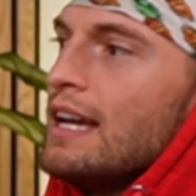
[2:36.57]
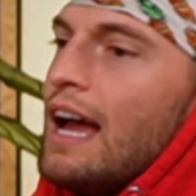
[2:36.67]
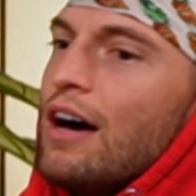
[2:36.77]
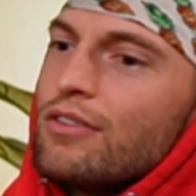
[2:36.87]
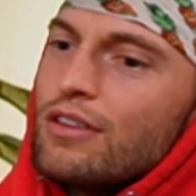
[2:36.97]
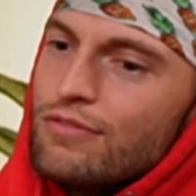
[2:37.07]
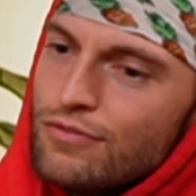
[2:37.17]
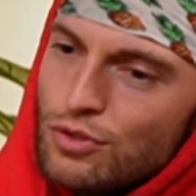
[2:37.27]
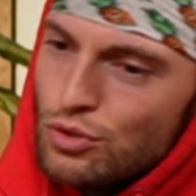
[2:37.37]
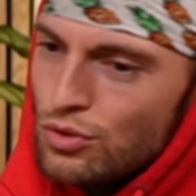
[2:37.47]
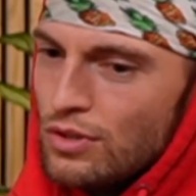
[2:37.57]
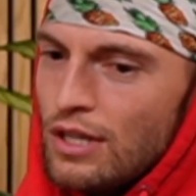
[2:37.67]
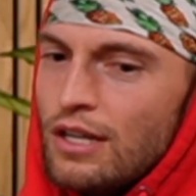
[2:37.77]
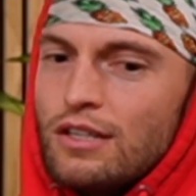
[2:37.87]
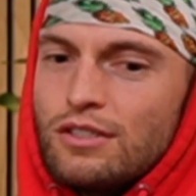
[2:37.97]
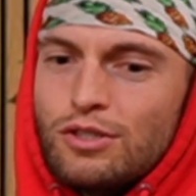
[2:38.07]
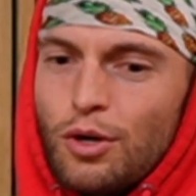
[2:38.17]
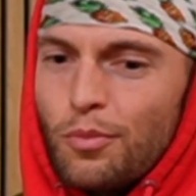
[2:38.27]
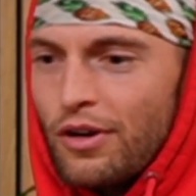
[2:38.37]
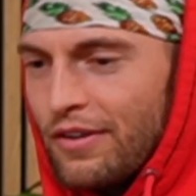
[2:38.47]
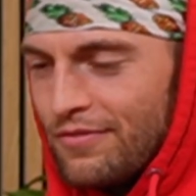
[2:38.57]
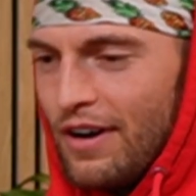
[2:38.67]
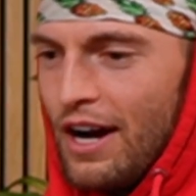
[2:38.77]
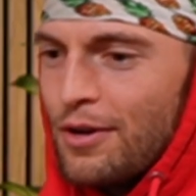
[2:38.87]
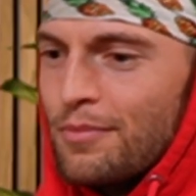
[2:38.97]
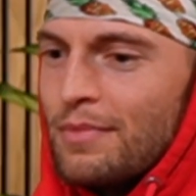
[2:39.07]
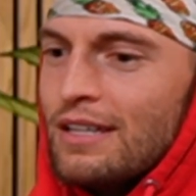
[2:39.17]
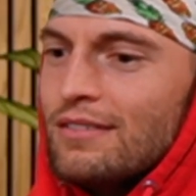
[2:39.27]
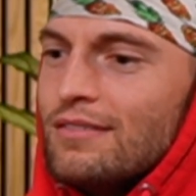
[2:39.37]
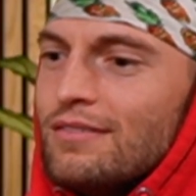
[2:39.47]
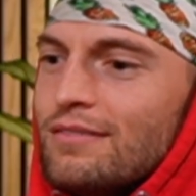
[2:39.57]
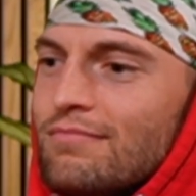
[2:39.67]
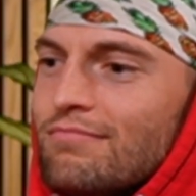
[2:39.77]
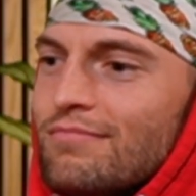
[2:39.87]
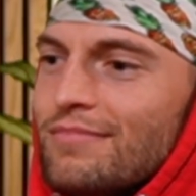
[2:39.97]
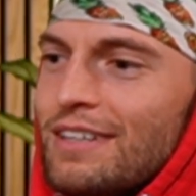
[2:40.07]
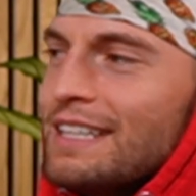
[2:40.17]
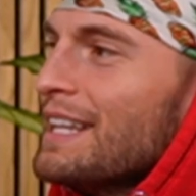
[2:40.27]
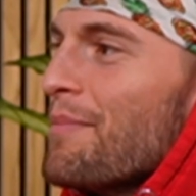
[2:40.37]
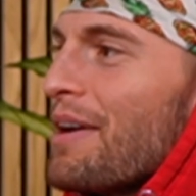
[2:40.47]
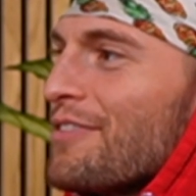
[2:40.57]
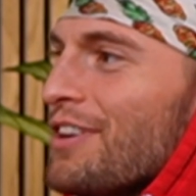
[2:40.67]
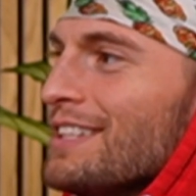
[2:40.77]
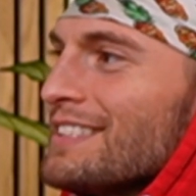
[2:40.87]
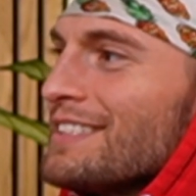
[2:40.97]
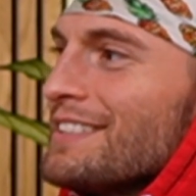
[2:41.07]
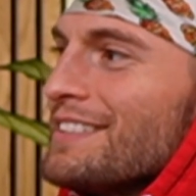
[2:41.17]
healthy food, sober environment, and then they make friends.